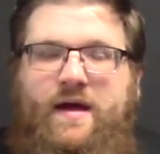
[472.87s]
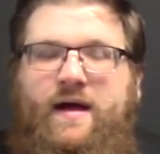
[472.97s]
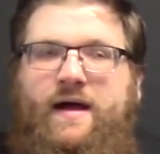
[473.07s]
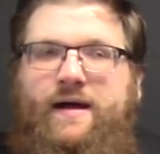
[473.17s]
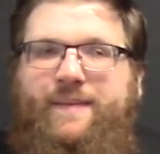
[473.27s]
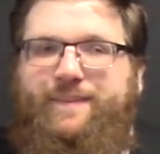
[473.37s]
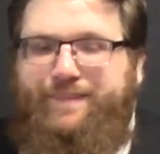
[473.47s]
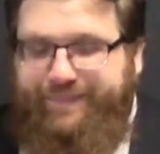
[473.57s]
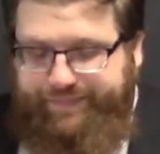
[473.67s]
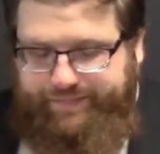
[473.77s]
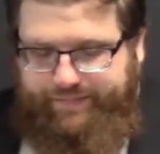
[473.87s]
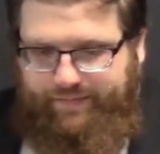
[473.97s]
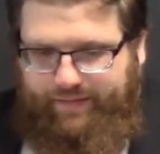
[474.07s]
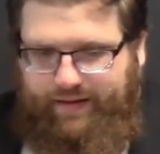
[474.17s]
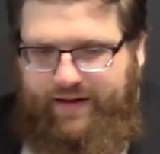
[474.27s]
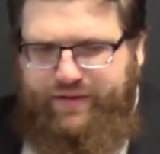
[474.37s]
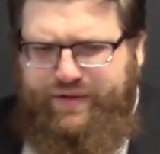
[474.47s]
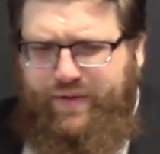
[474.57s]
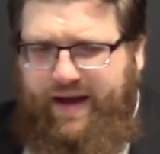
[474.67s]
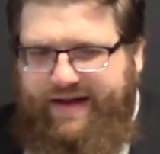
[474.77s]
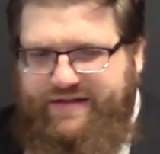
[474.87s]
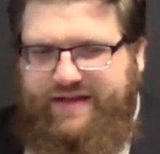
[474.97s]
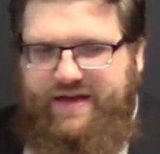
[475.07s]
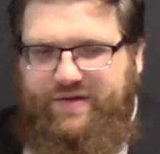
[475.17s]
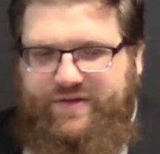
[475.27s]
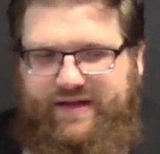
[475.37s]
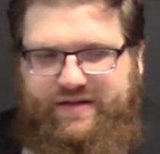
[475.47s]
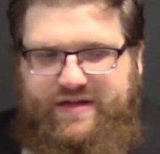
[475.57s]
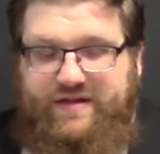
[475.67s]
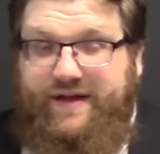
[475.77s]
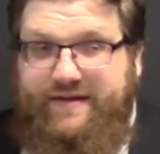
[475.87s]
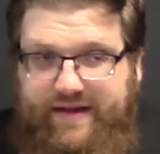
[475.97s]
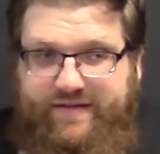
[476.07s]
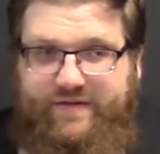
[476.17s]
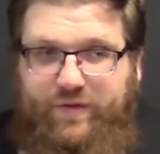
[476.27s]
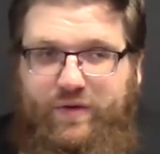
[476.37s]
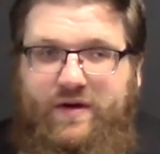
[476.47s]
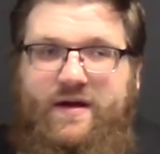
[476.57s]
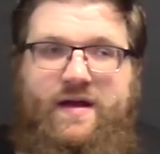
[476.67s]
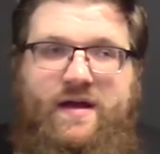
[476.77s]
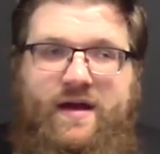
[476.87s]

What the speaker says: And so Isaac here thinks he's on death's door.